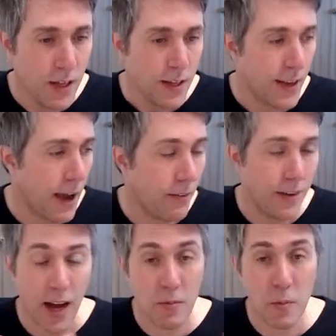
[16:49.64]
Now,
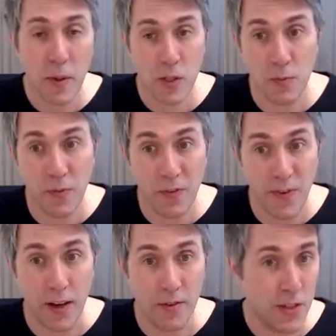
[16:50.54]
I'm a big
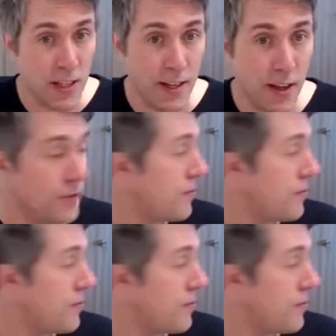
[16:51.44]
fan of sticky notes.